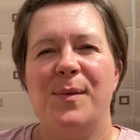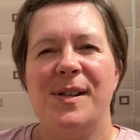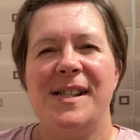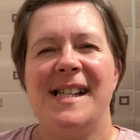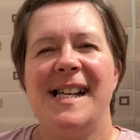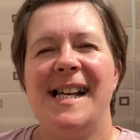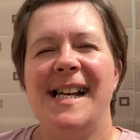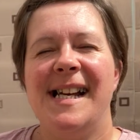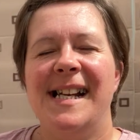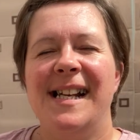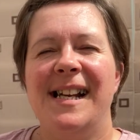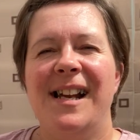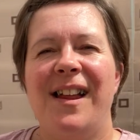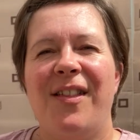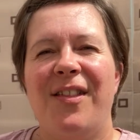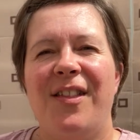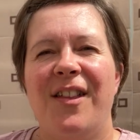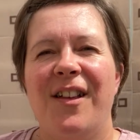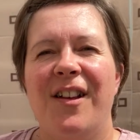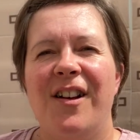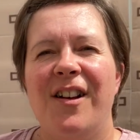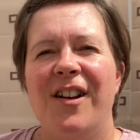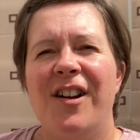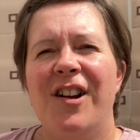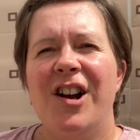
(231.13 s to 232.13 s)
was in
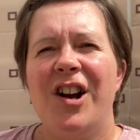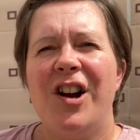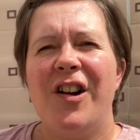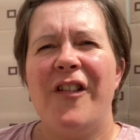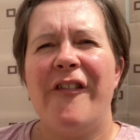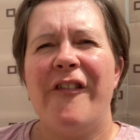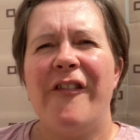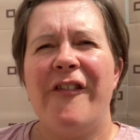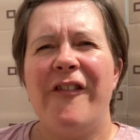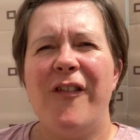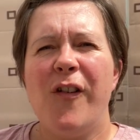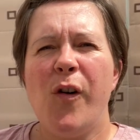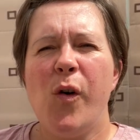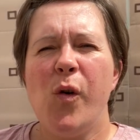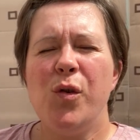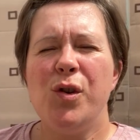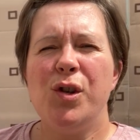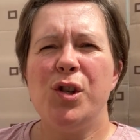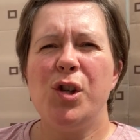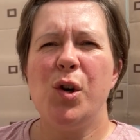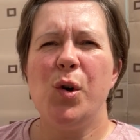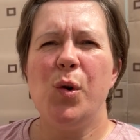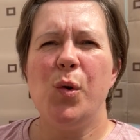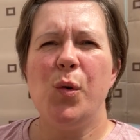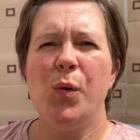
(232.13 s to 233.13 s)
the
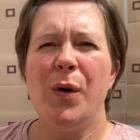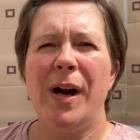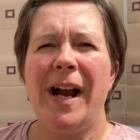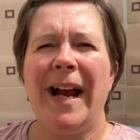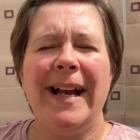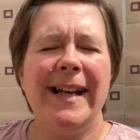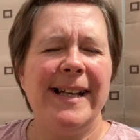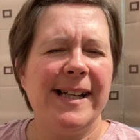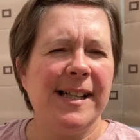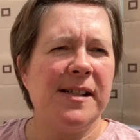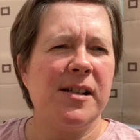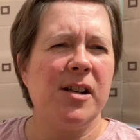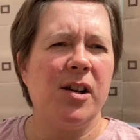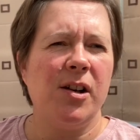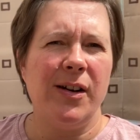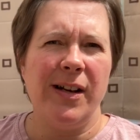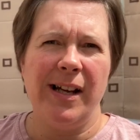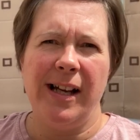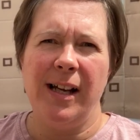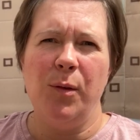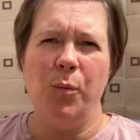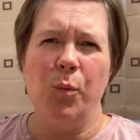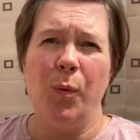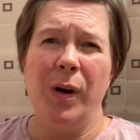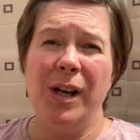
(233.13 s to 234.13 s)
photo editor
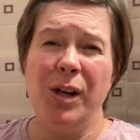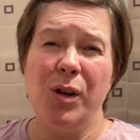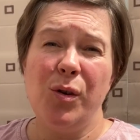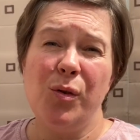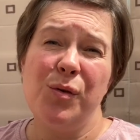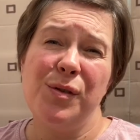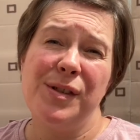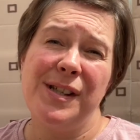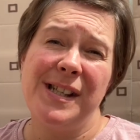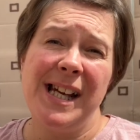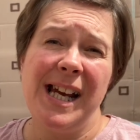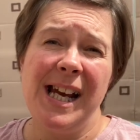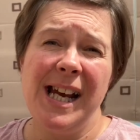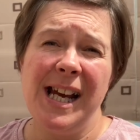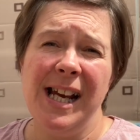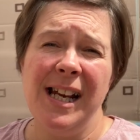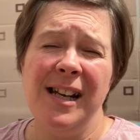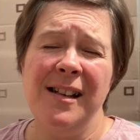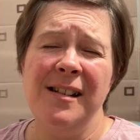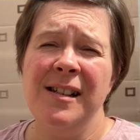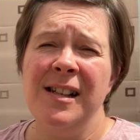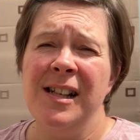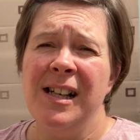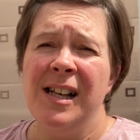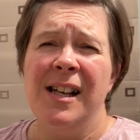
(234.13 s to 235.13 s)
in Windows
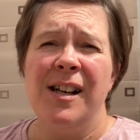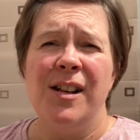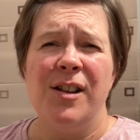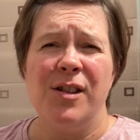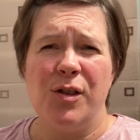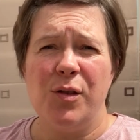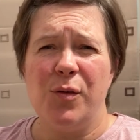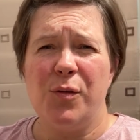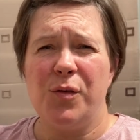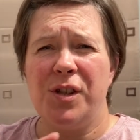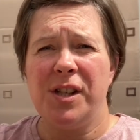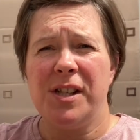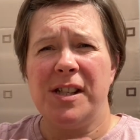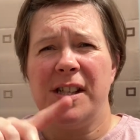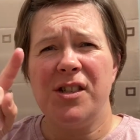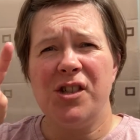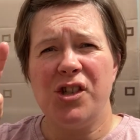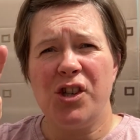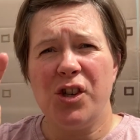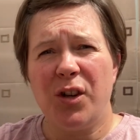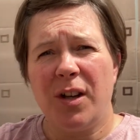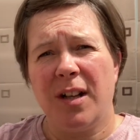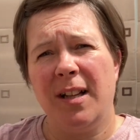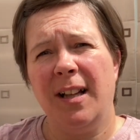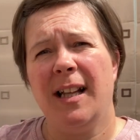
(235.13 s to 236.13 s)
10. So just as
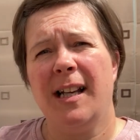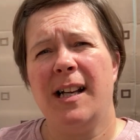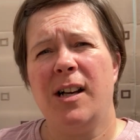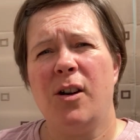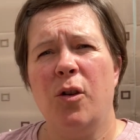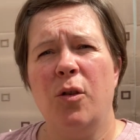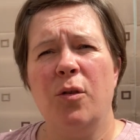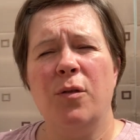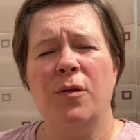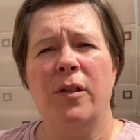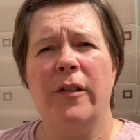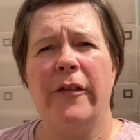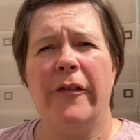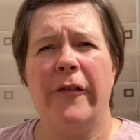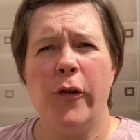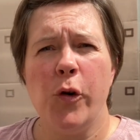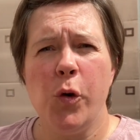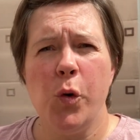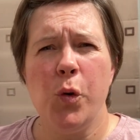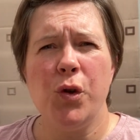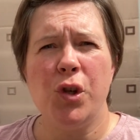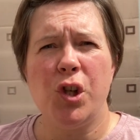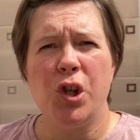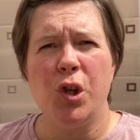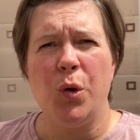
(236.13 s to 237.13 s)
you click on the
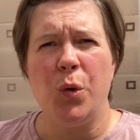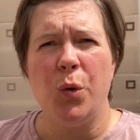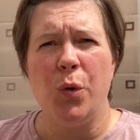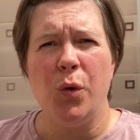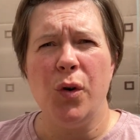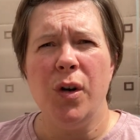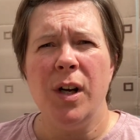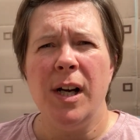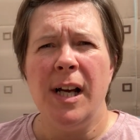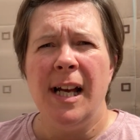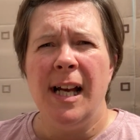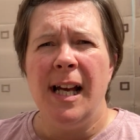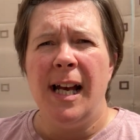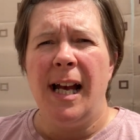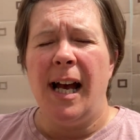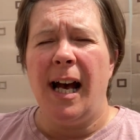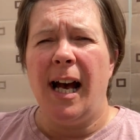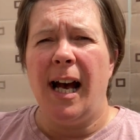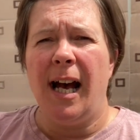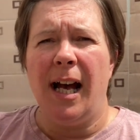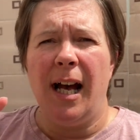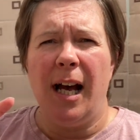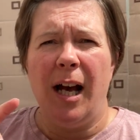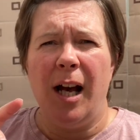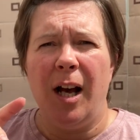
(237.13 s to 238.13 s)
photo,
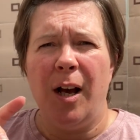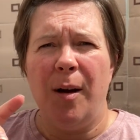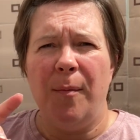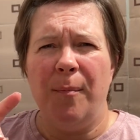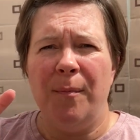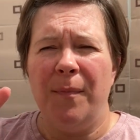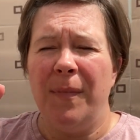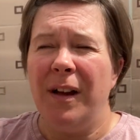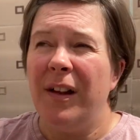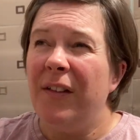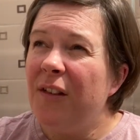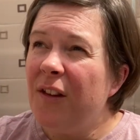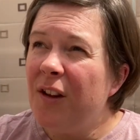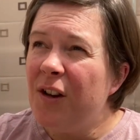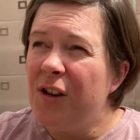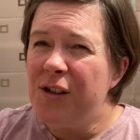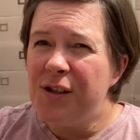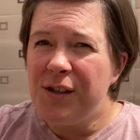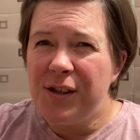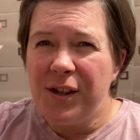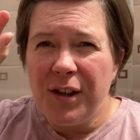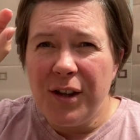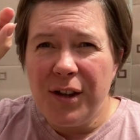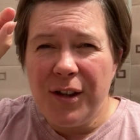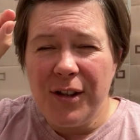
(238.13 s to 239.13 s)
there's
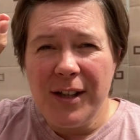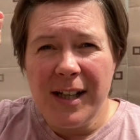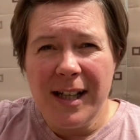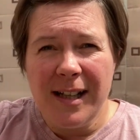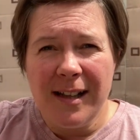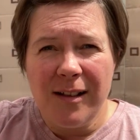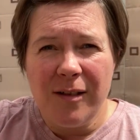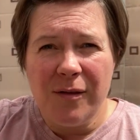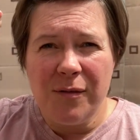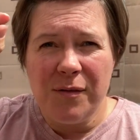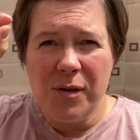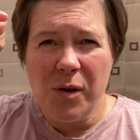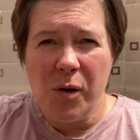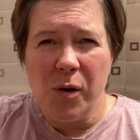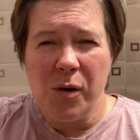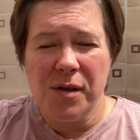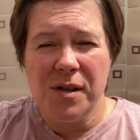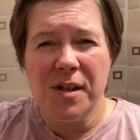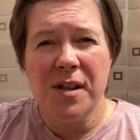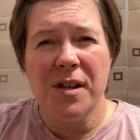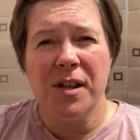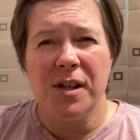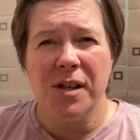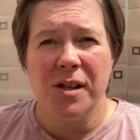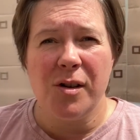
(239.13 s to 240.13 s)
the three little
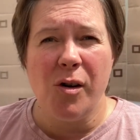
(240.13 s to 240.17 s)
dots at the